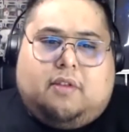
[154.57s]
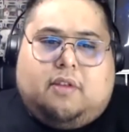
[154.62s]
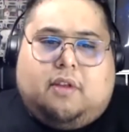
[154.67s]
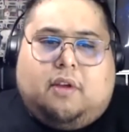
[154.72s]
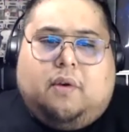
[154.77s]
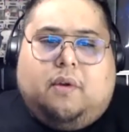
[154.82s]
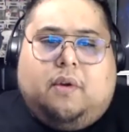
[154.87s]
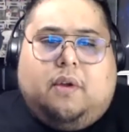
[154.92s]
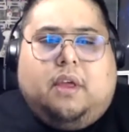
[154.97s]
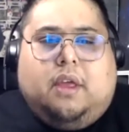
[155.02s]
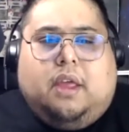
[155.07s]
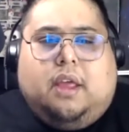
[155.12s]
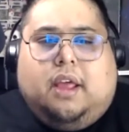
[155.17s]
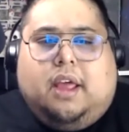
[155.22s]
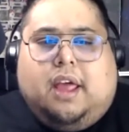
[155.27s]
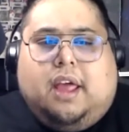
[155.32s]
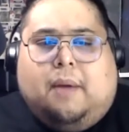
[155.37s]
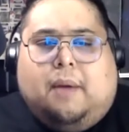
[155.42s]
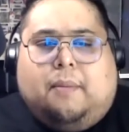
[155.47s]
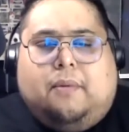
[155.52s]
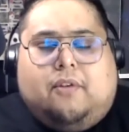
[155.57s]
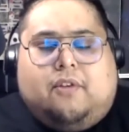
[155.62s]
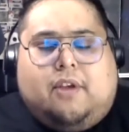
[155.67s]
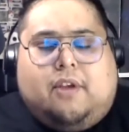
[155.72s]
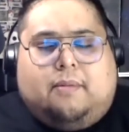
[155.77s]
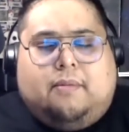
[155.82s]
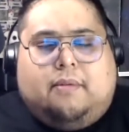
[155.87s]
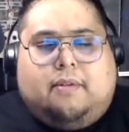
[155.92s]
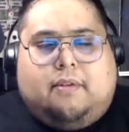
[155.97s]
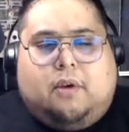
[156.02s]
So how much
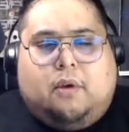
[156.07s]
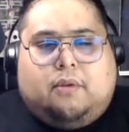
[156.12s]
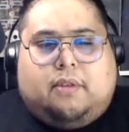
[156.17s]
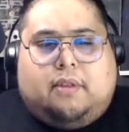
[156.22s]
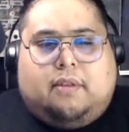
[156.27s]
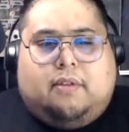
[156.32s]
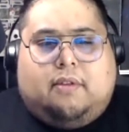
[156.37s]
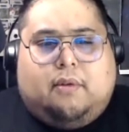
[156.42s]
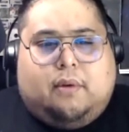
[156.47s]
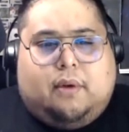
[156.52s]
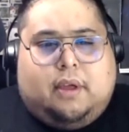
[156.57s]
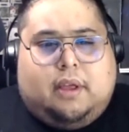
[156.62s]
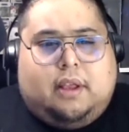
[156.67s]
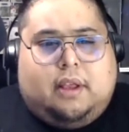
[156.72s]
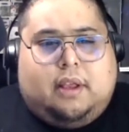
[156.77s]
time goes into it?